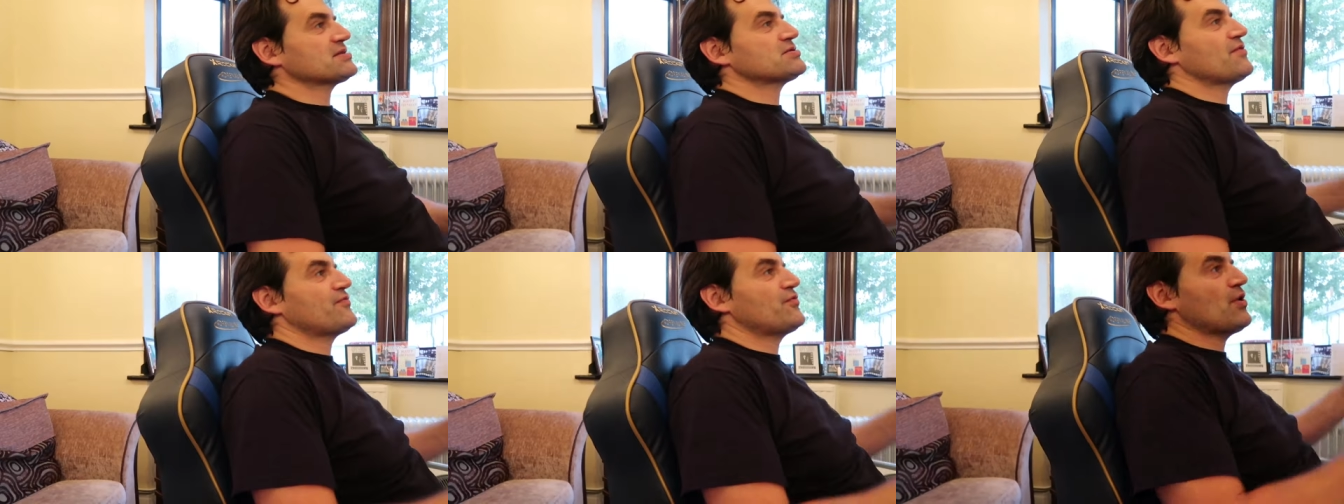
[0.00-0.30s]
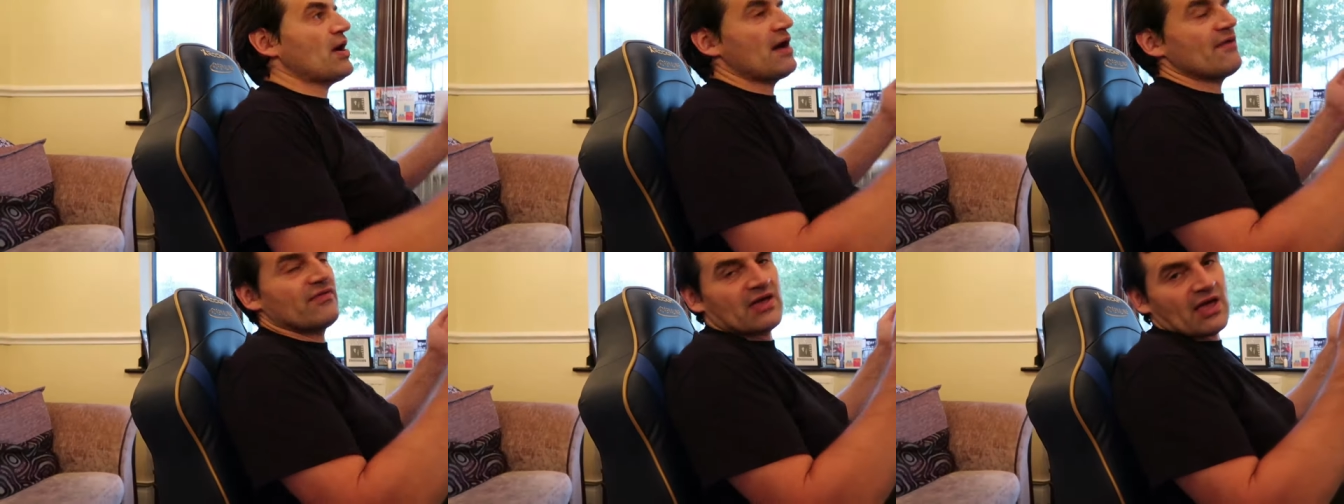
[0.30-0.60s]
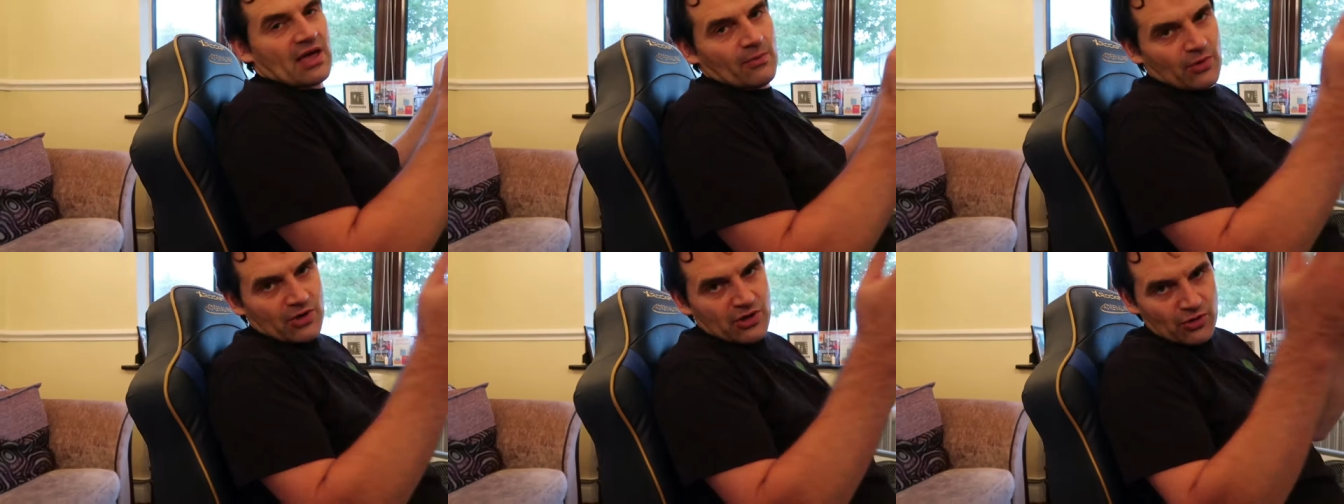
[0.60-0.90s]
So if you have a
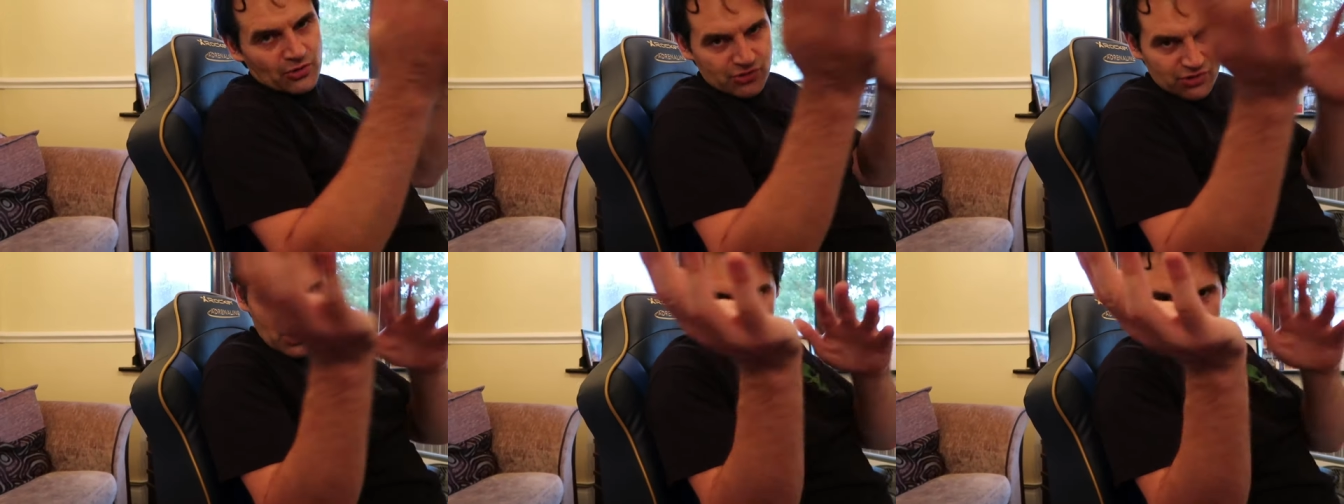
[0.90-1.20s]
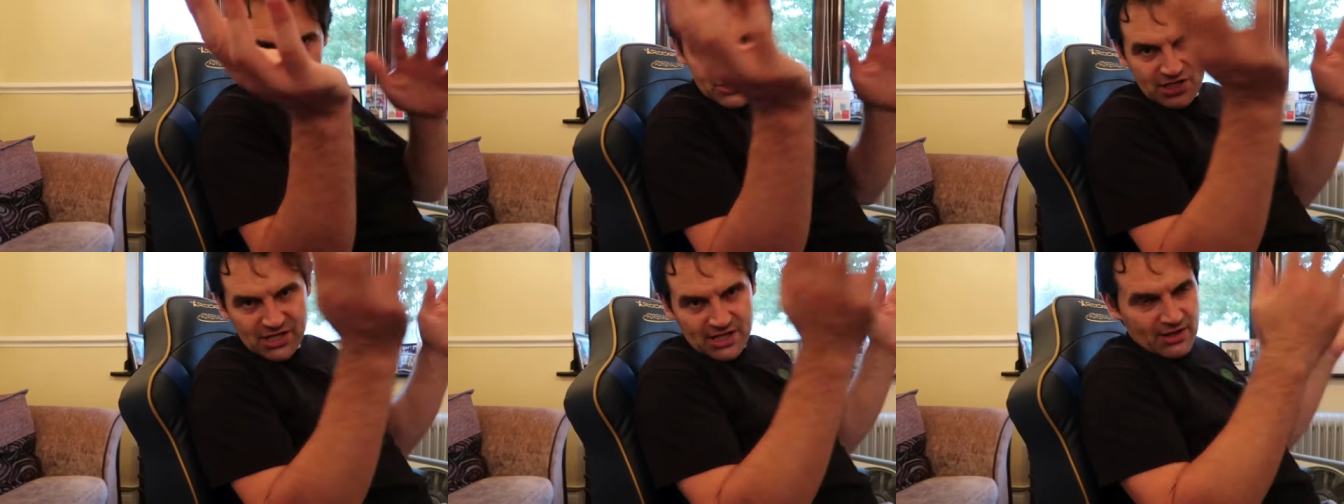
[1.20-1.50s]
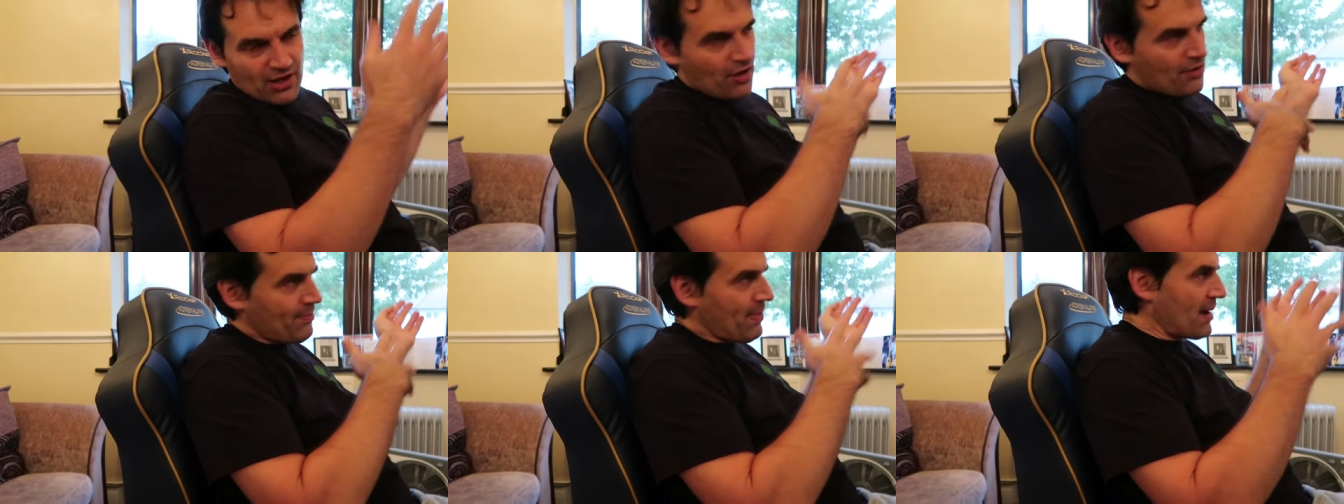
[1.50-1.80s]
game where you're constantly
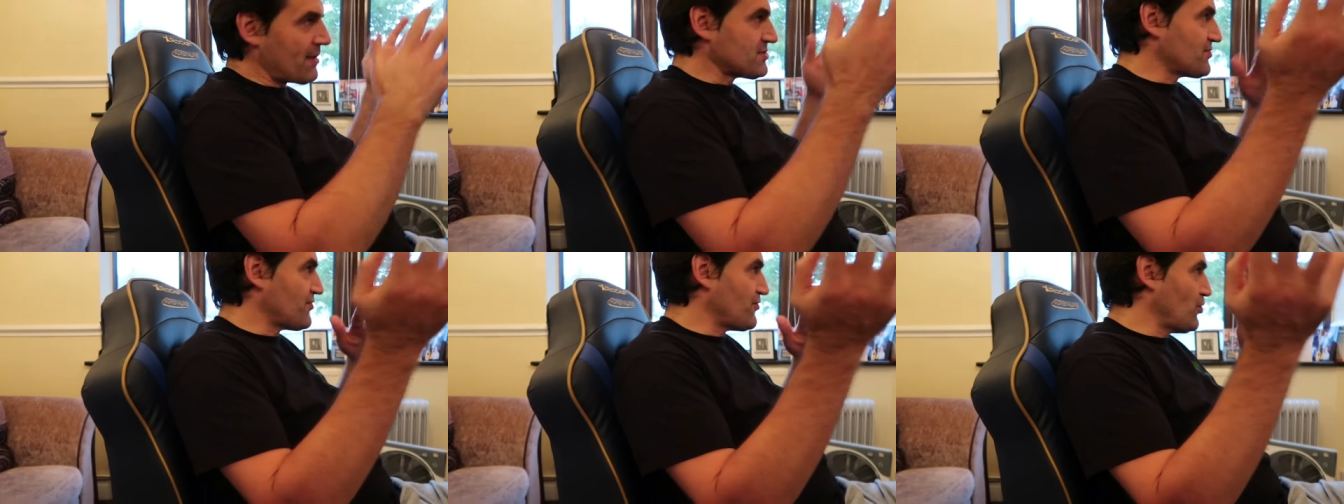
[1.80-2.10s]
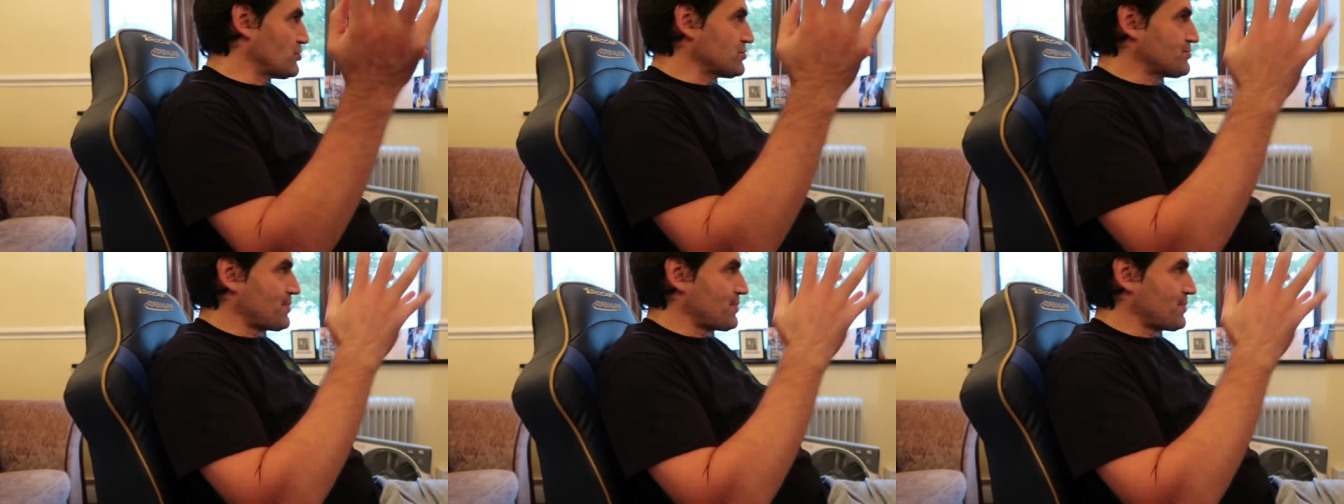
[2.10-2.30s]
going backwards and